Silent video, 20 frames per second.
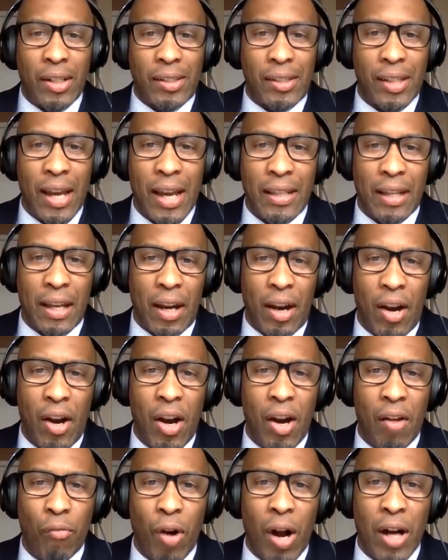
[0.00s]
and say that
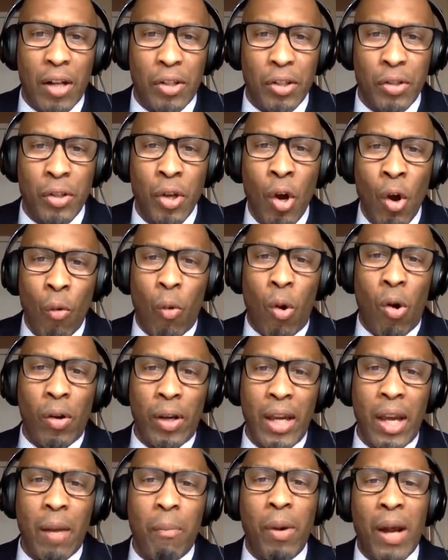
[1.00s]
Aaron Rodgers
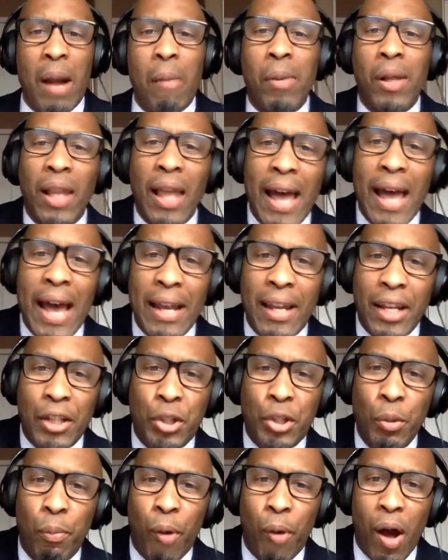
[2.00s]
won't get it. But I'm glad
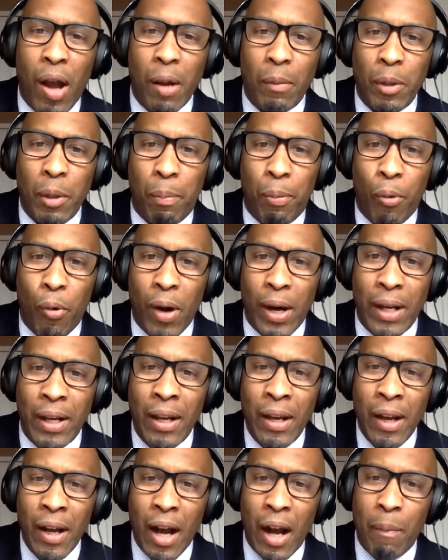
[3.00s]
that you brought up the point
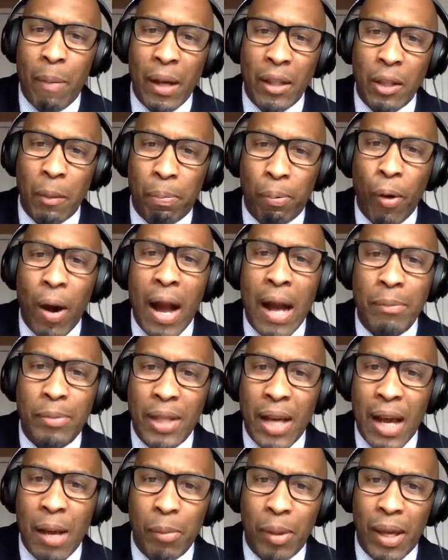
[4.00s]
about the
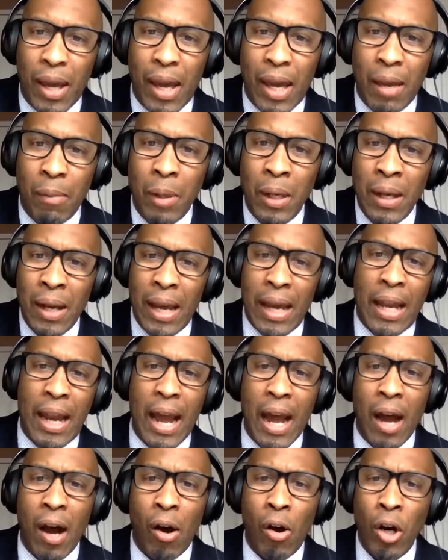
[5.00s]
primetime game and
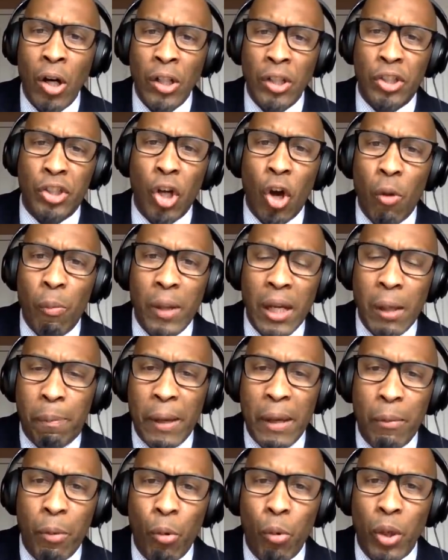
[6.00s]
how so many
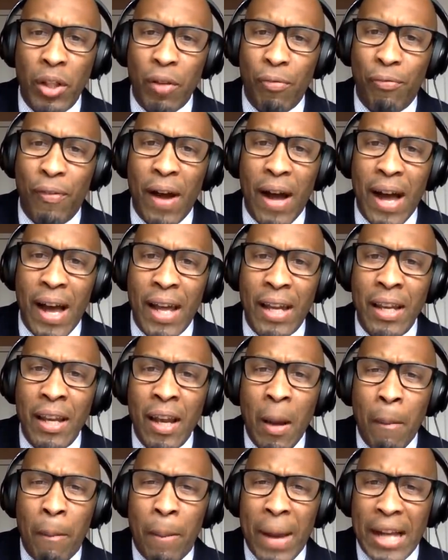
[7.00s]
people will define
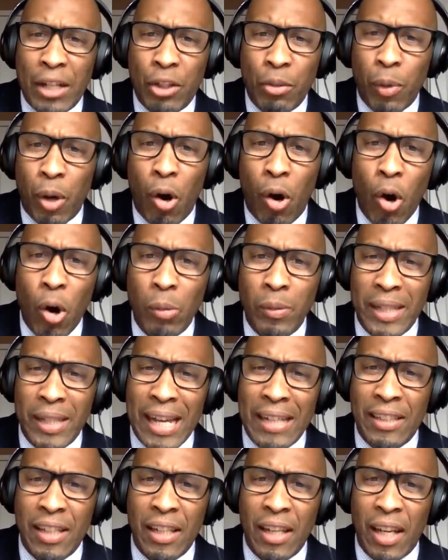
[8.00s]
Patrick Mahomes
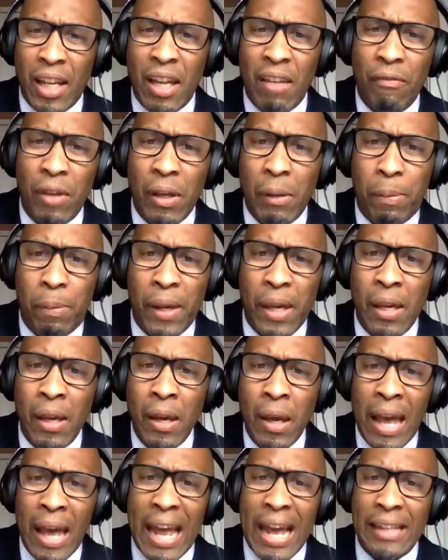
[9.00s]
as an MVP
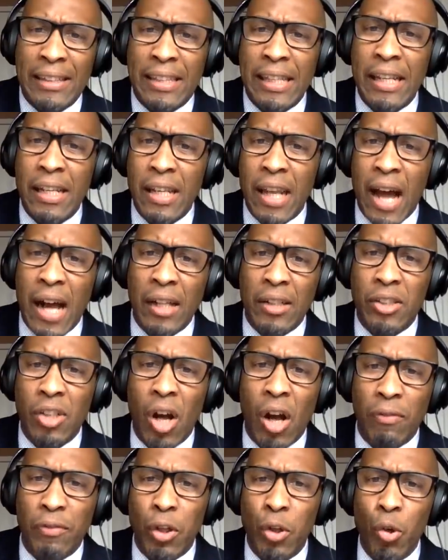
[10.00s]
as he knocks
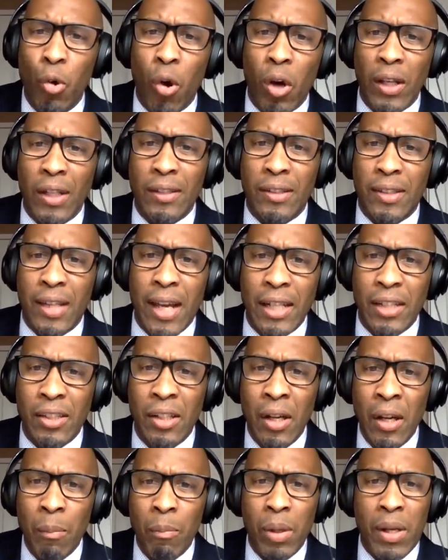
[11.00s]
off the New Orleans Saints.
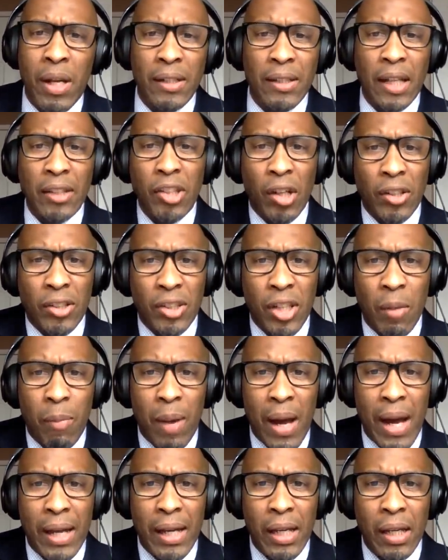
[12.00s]
Because I saw
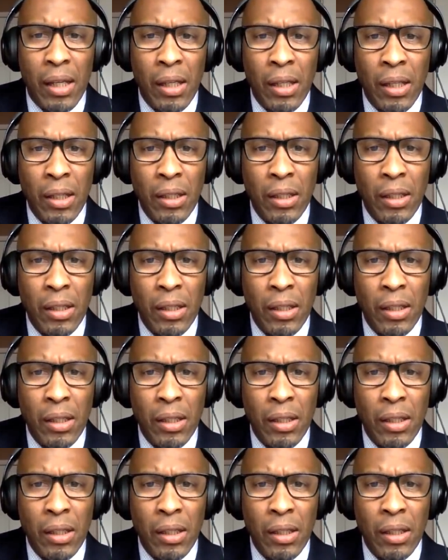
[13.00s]
somebody